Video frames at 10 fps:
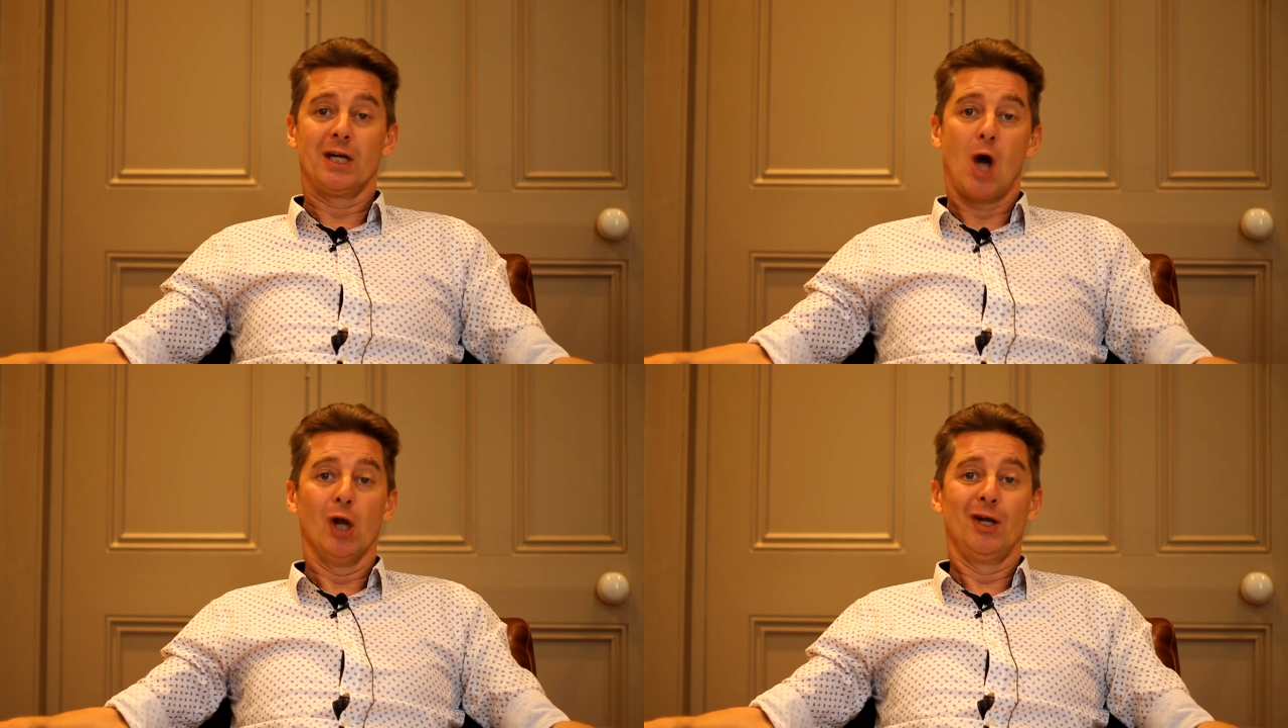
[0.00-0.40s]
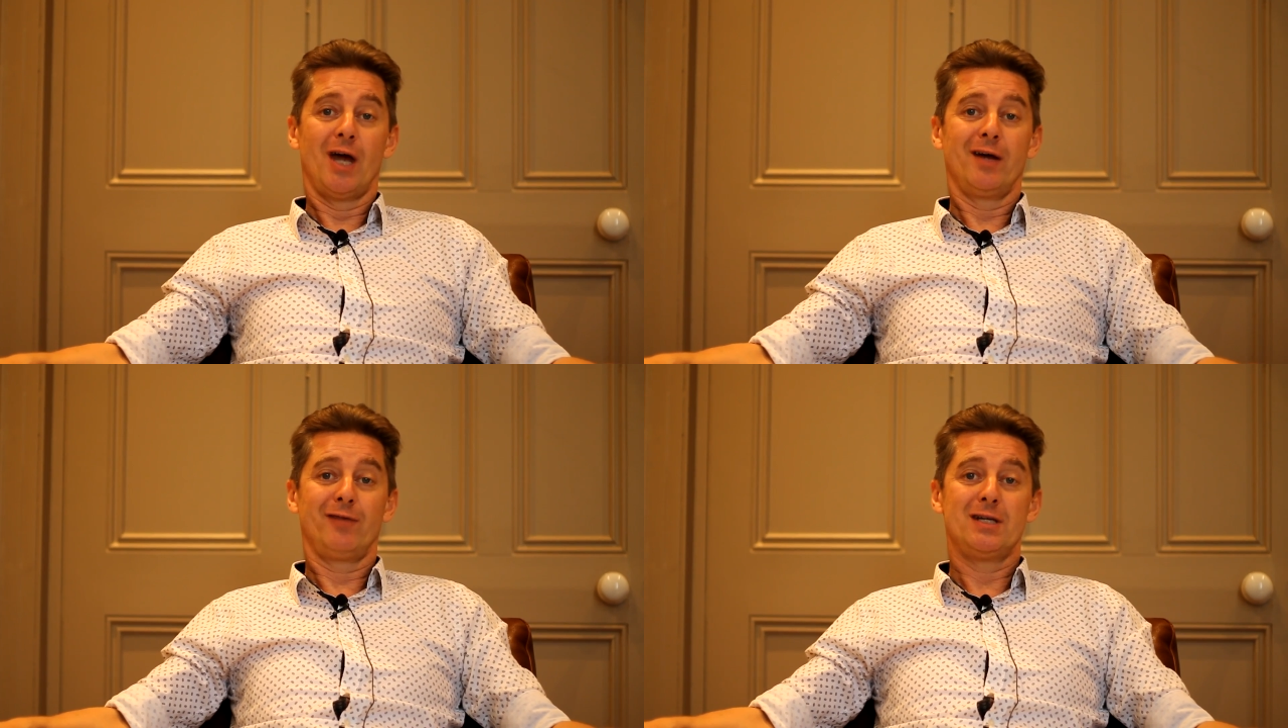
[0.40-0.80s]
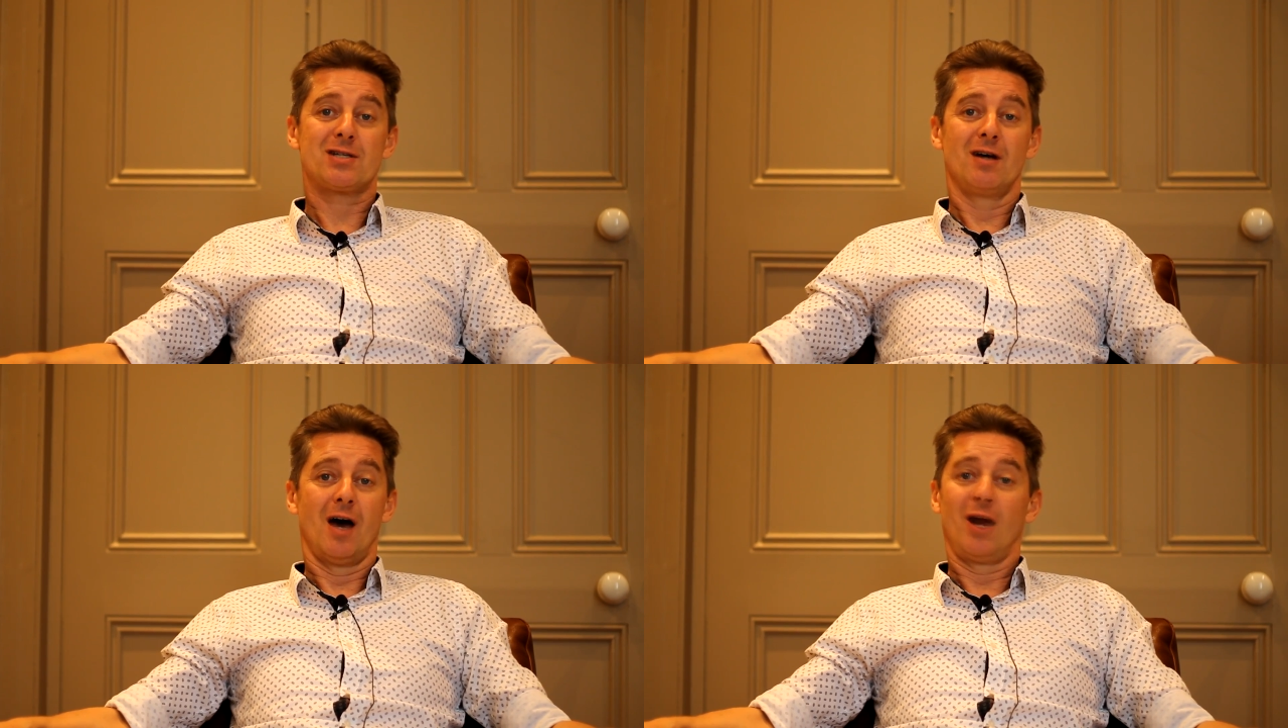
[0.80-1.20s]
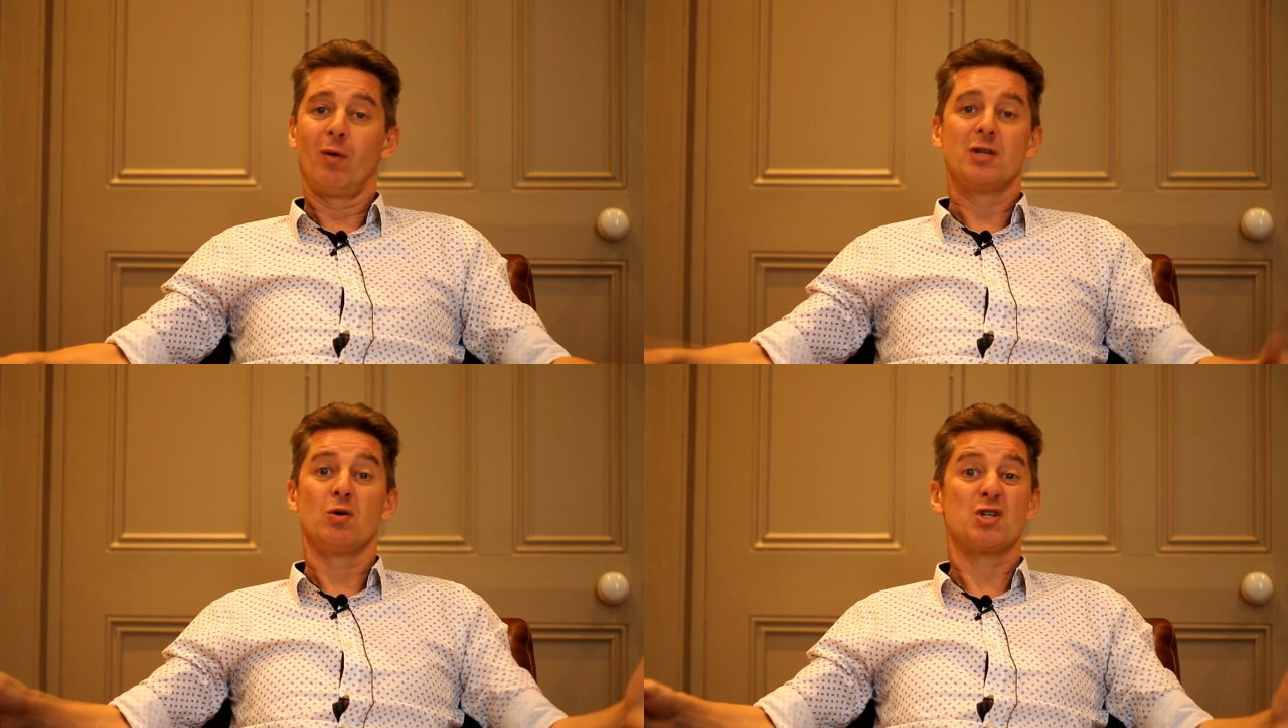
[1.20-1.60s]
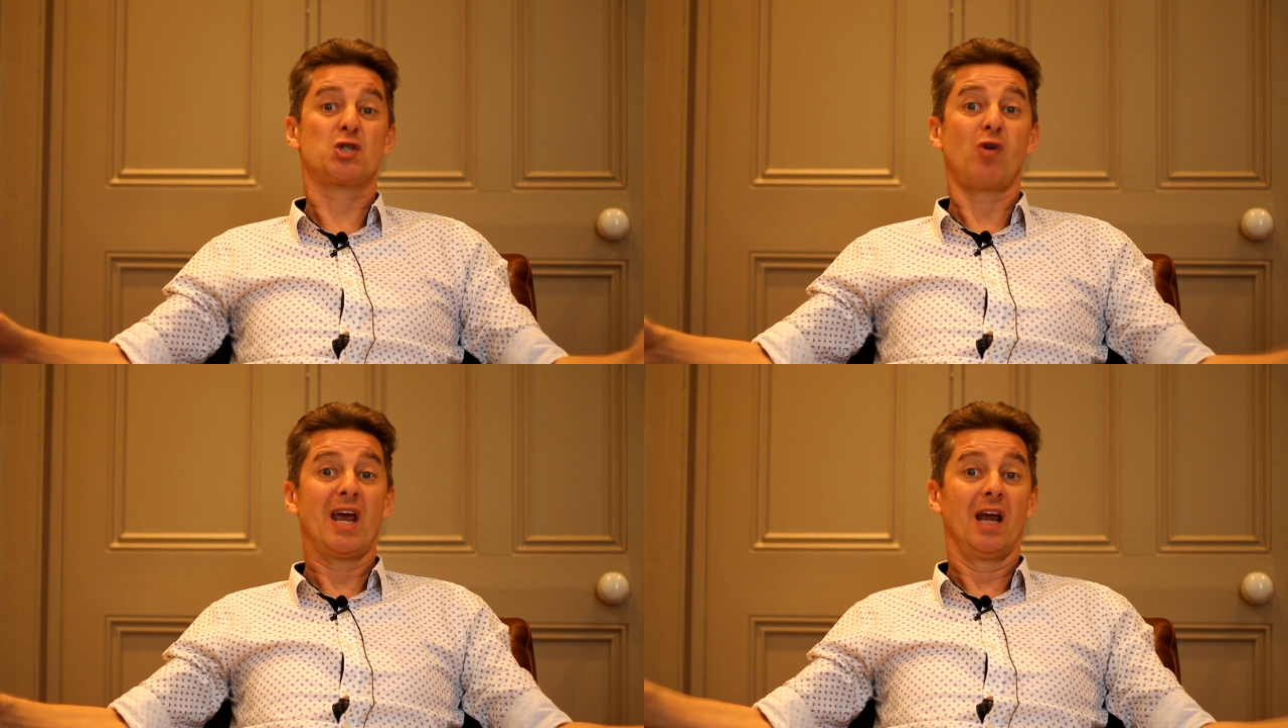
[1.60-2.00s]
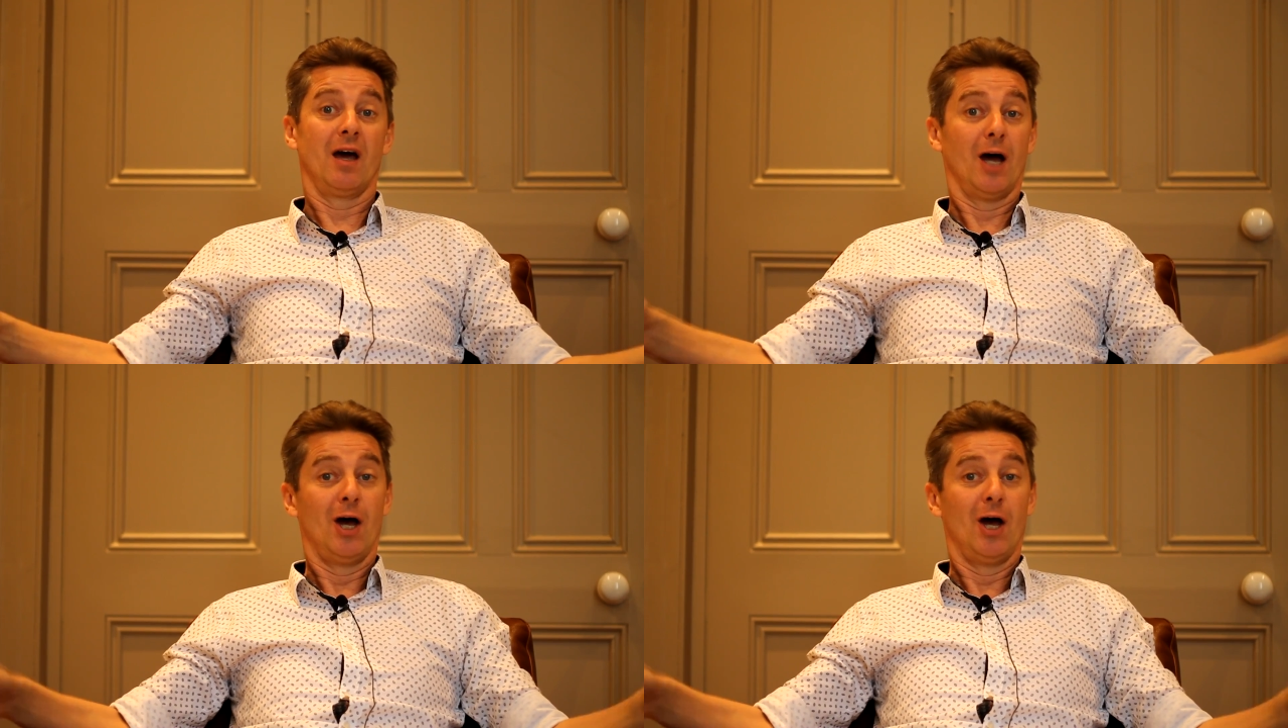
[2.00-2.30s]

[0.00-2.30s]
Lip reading: holiday visa and I went to Australia,